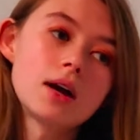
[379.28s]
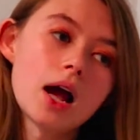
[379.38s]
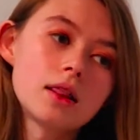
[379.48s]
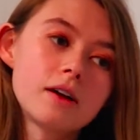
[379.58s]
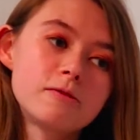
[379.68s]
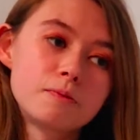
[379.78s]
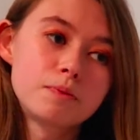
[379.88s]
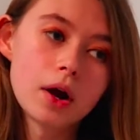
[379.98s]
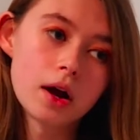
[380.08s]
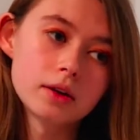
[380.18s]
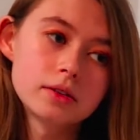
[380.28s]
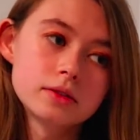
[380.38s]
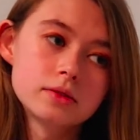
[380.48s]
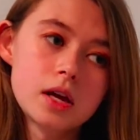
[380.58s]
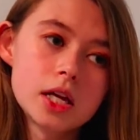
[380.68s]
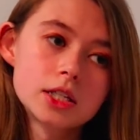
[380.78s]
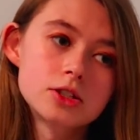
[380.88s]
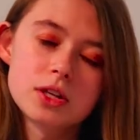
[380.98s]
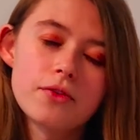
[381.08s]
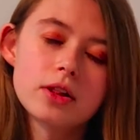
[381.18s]
why I love Prague, and
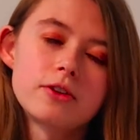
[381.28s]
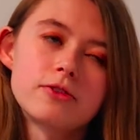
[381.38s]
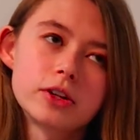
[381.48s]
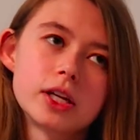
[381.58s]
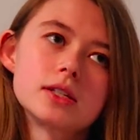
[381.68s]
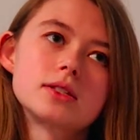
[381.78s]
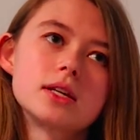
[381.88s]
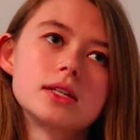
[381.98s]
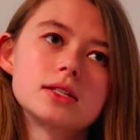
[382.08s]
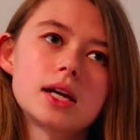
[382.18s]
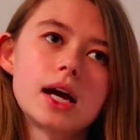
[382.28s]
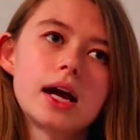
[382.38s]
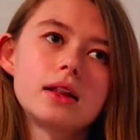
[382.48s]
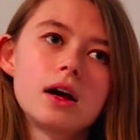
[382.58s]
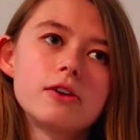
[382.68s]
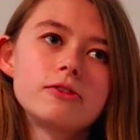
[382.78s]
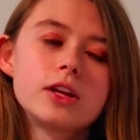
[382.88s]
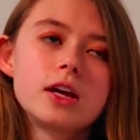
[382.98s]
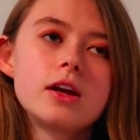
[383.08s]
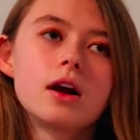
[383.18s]
specifically for this, is that I love
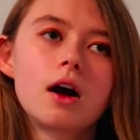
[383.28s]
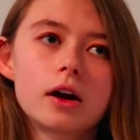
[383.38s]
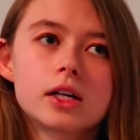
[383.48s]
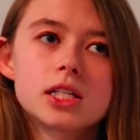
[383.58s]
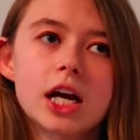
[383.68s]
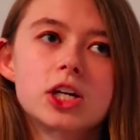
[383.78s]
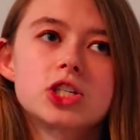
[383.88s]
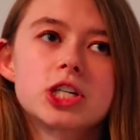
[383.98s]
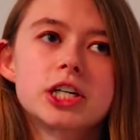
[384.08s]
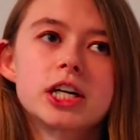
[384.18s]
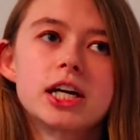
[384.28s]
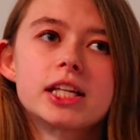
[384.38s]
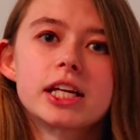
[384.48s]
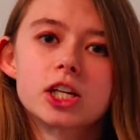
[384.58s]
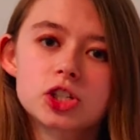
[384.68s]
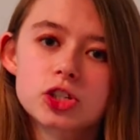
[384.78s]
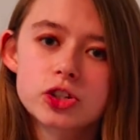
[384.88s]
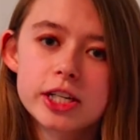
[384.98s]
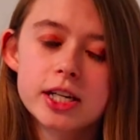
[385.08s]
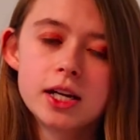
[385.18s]
the architecture and the
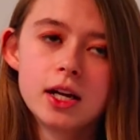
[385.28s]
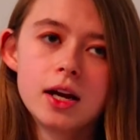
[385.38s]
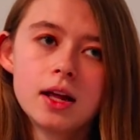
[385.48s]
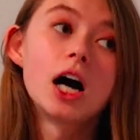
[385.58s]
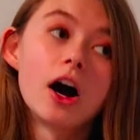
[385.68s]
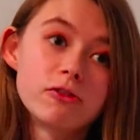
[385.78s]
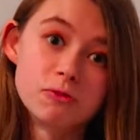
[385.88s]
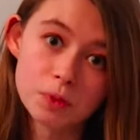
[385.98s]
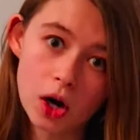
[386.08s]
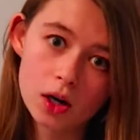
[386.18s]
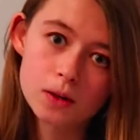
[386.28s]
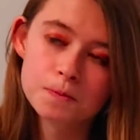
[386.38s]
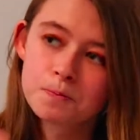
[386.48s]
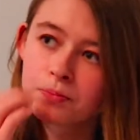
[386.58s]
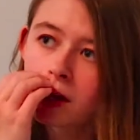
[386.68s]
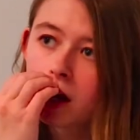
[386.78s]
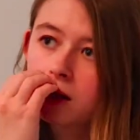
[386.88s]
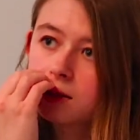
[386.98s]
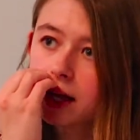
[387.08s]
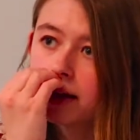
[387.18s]
history of Prague.
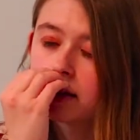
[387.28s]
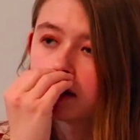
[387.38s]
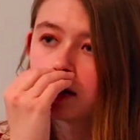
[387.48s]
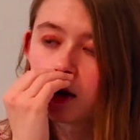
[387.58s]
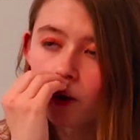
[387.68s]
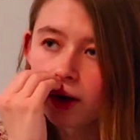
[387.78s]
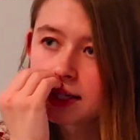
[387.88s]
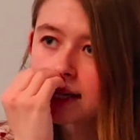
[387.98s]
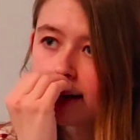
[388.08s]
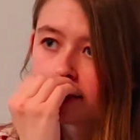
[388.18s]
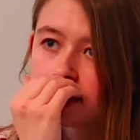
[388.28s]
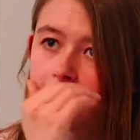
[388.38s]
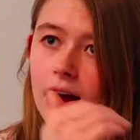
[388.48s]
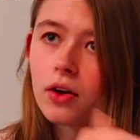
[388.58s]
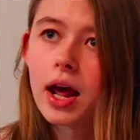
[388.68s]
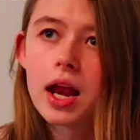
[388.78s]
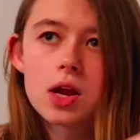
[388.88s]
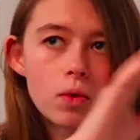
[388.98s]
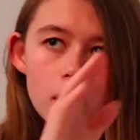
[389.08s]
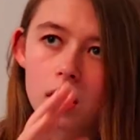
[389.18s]
Like going downtown,
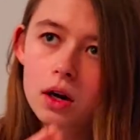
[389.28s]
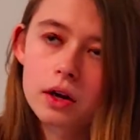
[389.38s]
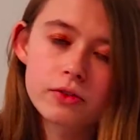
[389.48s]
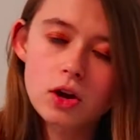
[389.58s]
anywhere, if you